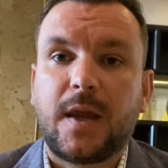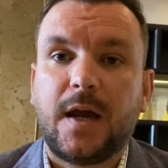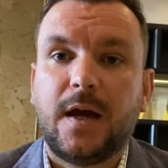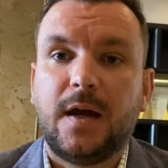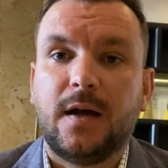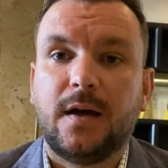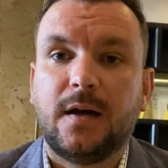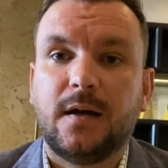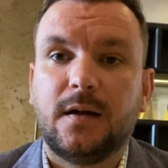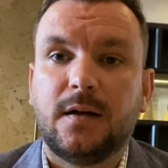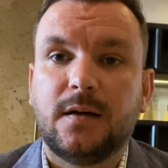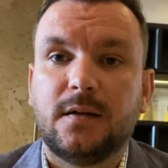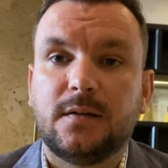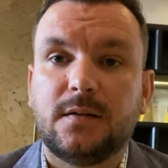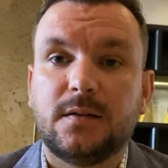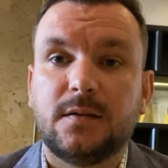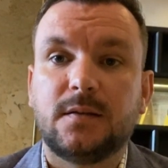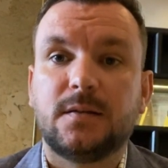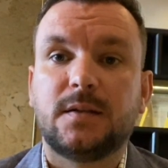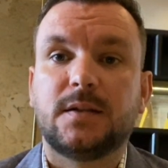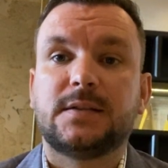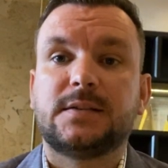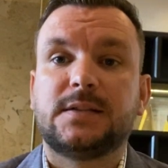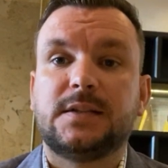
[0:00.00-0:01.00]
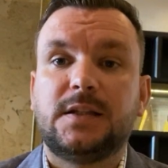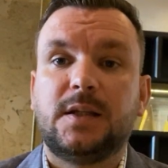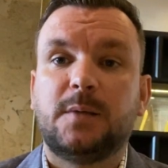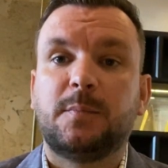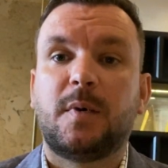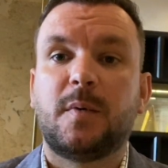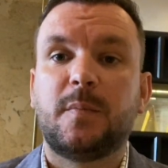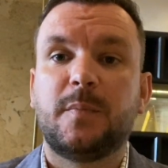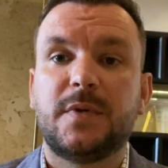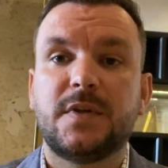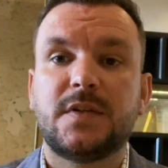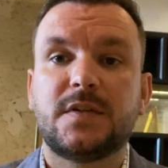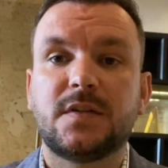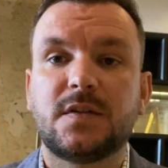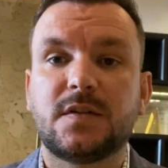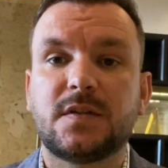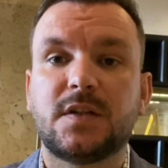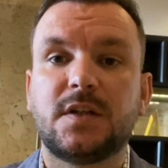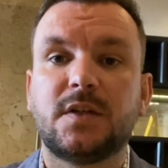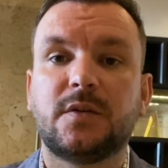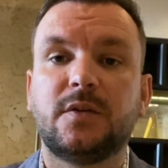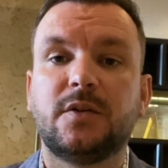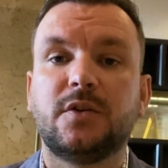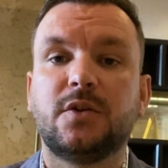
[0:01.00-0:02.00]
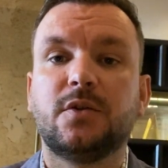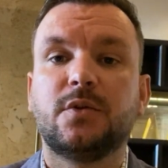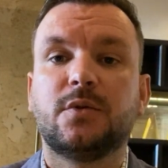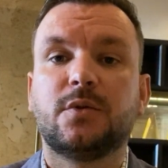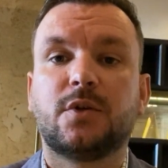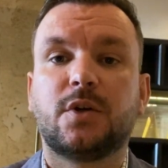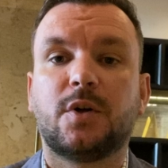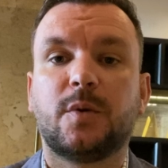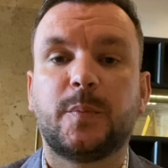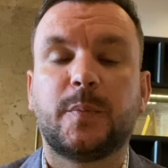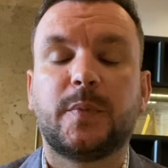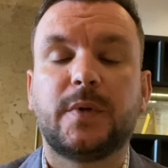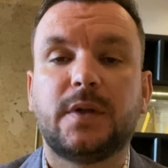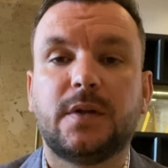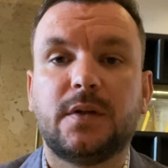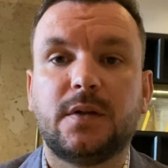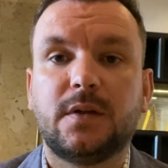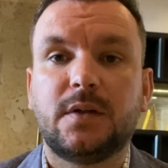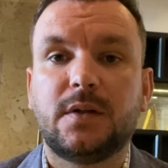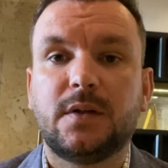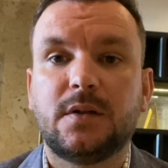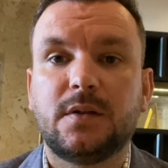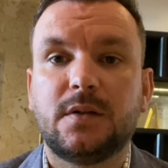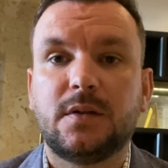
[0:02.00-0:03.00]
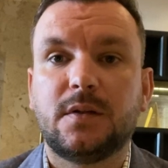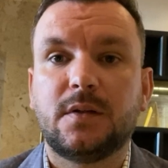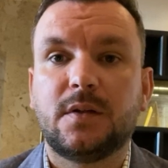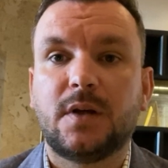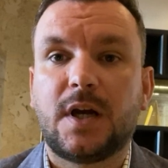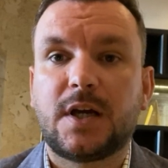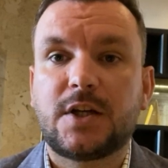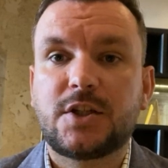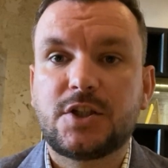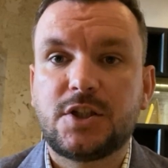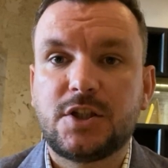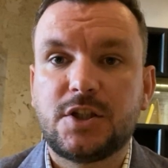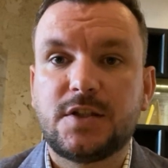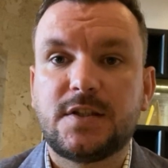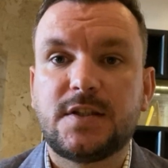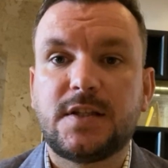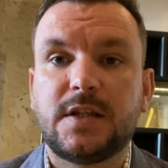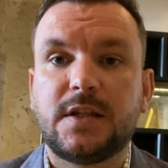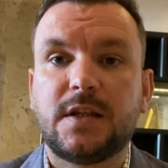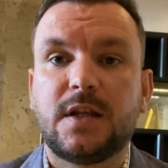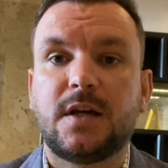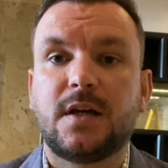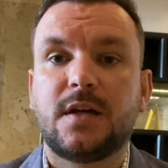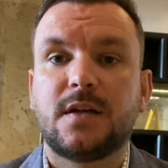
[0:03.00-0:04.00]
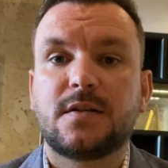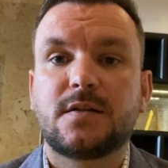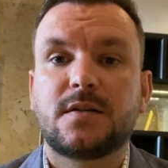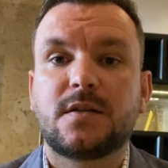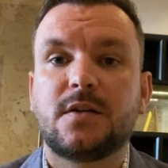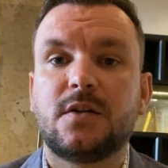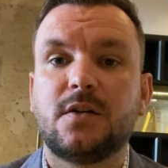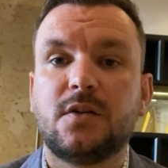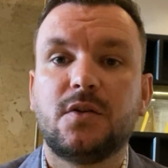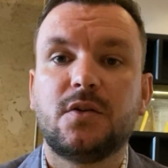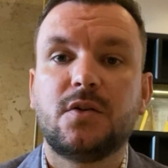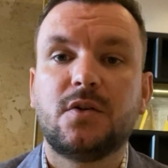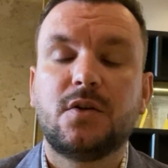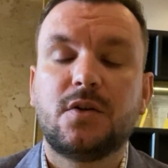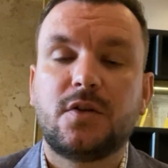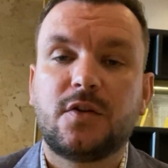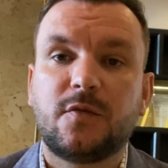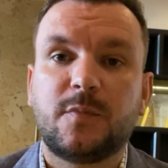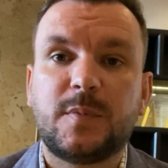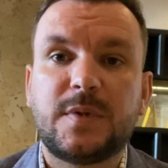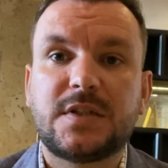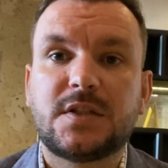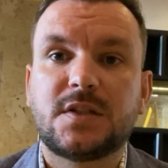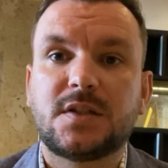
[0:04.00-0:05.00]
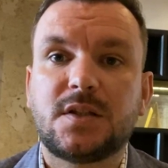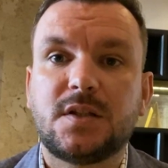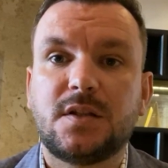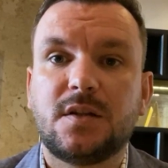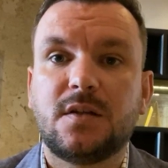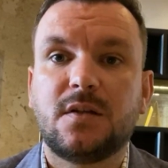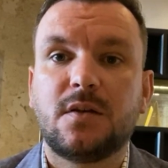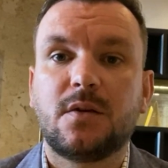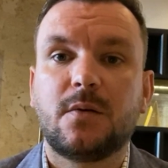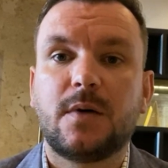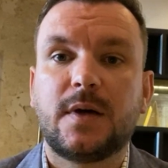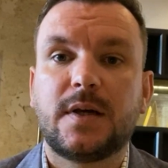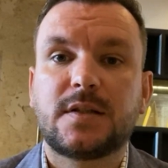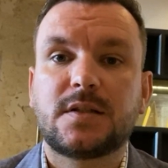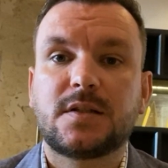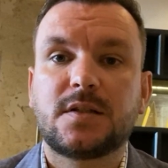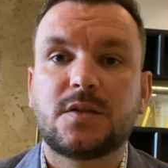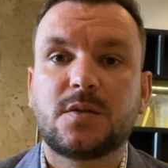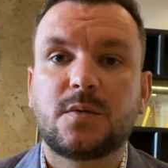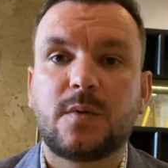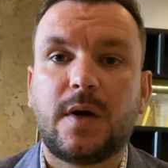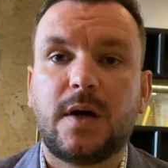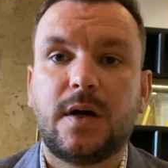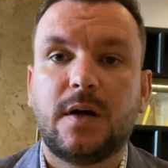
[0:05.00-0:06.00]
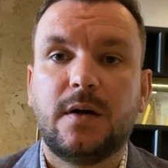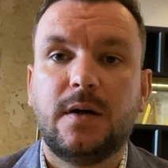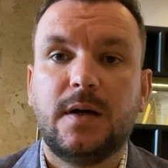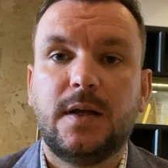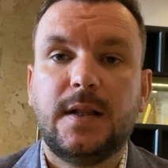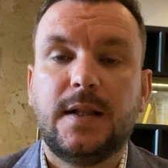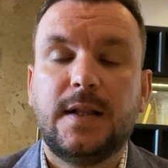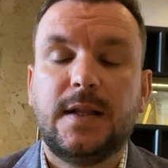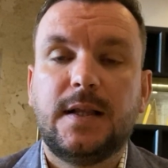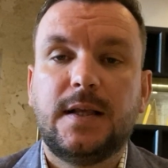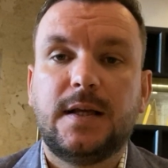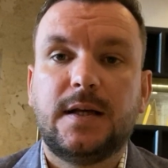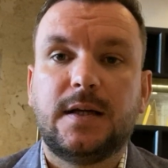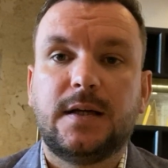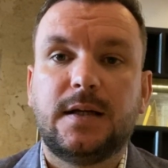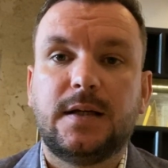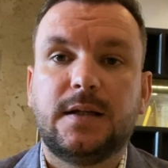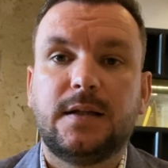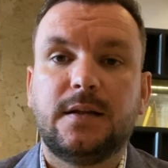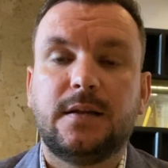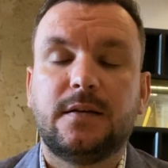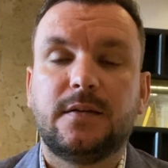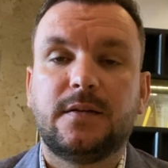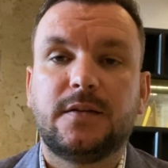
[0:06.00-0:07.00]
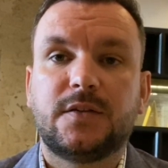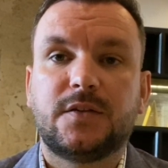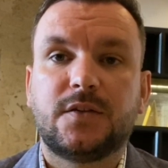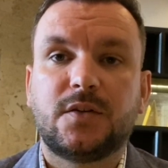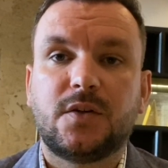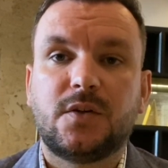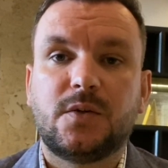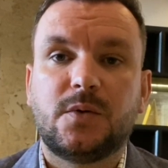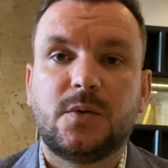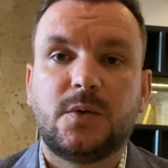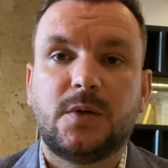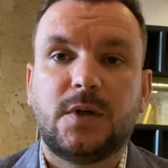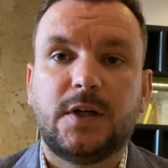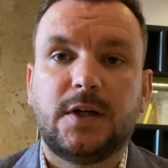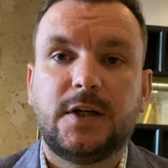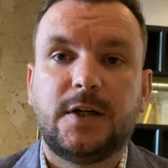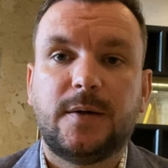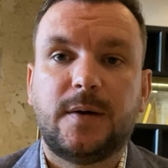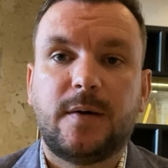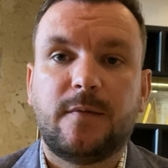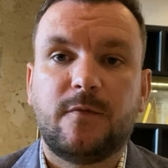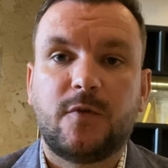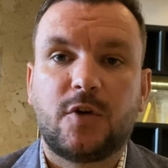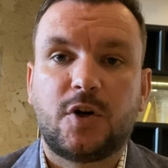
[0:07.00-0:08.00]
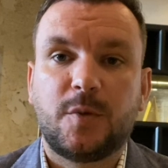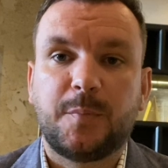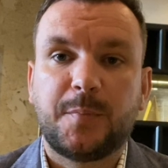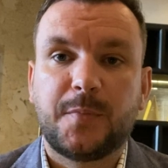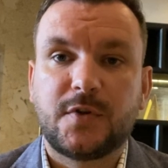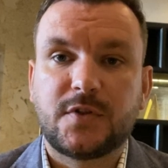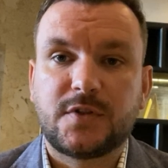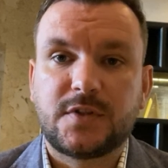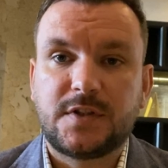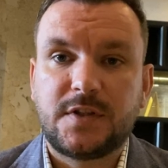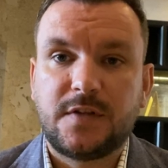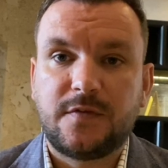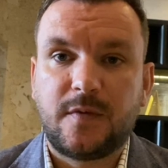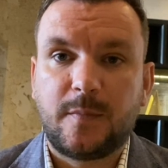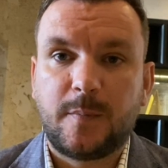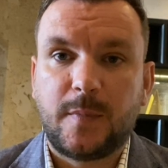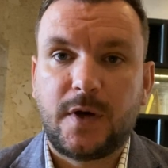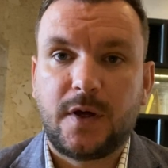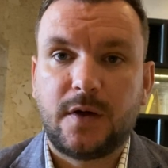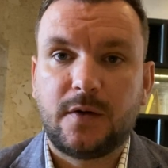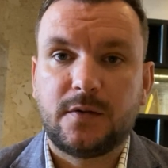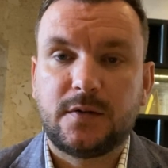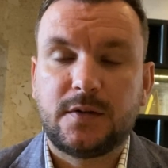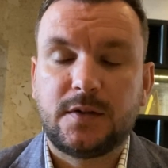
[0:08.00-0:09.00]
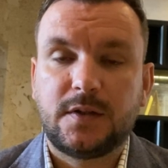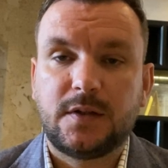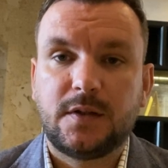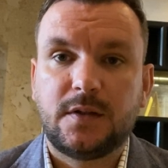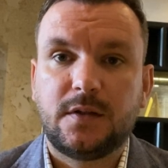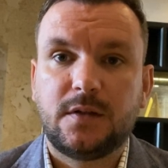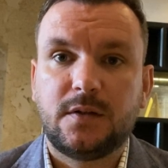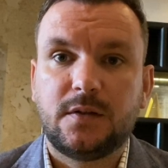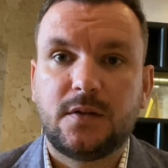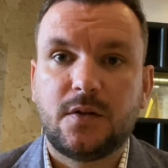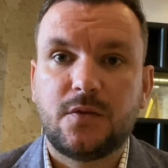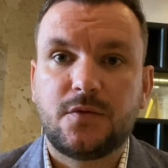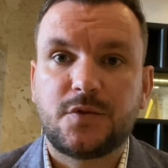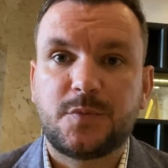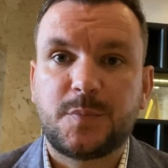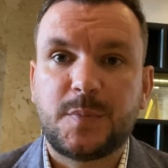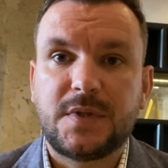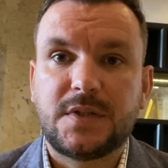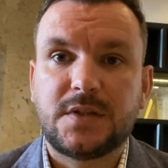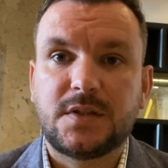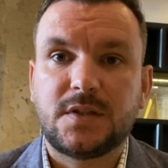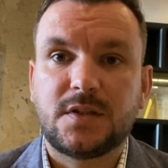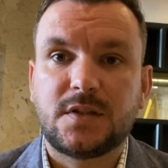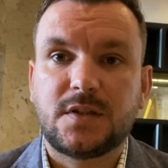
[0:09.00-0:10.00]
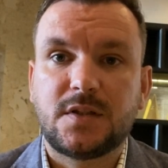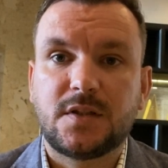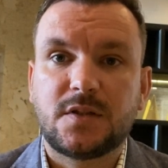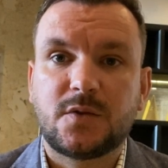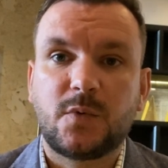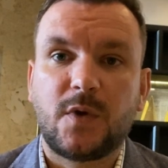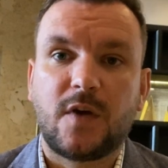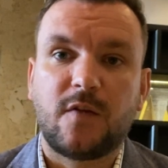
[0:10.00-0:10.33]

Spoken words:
the cinema business here in Europe, and actually Cina has a lot of business in the US as well, and so I'm very positive about those businesses.